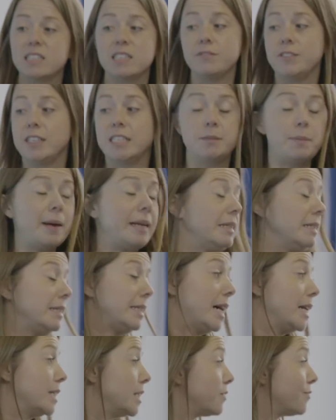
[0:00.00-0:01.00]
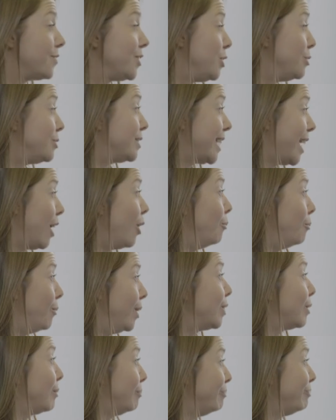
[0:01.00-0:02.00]
can make it. Everything I've
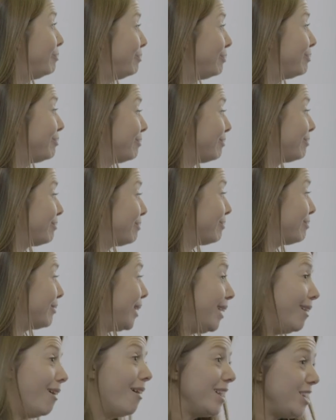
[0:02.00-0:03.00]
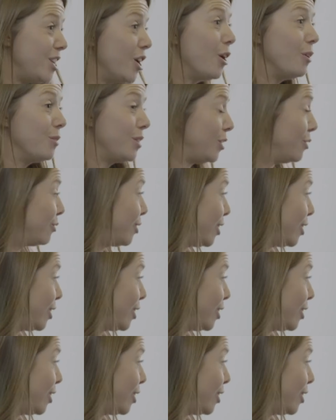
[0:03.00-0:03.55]
done has made my life easier, which